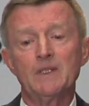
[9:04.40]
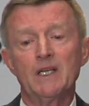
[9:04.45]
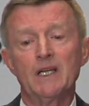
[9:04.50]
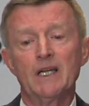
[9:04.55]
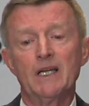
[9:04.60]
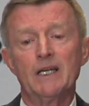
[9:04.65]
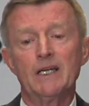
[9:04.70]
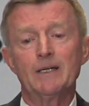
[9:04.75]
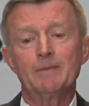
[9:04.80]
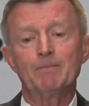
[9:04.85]

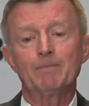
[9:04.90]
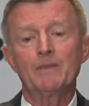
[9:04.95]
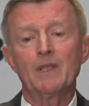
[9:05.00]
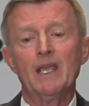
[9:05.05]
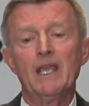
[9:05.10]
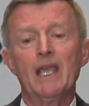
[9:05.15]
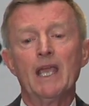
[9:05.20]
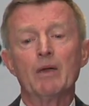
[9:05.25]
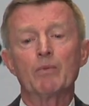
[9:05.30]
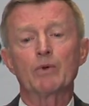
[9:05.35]
um,
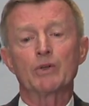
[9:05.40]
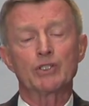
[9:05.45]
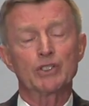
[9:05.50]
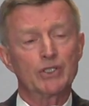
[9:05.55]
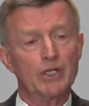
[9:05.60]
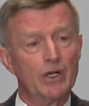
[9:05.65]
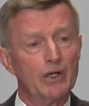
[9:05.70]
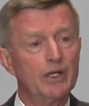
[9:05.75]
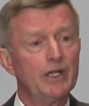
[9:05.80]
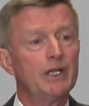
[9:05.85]
and we're
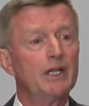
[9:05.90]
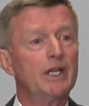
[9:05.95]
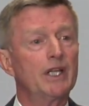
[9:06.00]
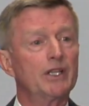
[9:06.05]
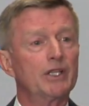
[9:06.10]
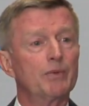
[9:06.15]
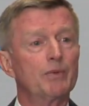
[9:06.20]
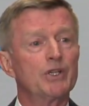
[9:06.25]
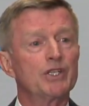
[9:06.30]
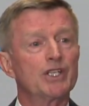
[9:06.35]
starting to
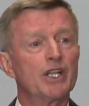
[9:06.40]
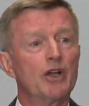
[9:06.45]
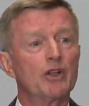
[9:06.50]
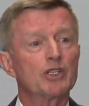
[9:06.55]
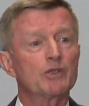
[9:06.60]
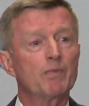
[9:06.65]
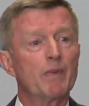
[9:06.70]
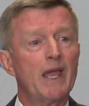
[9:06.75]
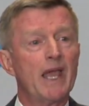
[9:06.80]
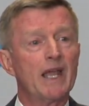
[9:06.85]
get the
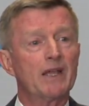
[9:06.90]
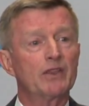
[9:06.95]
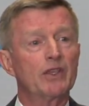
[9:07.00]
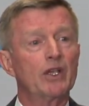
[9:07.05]
results back.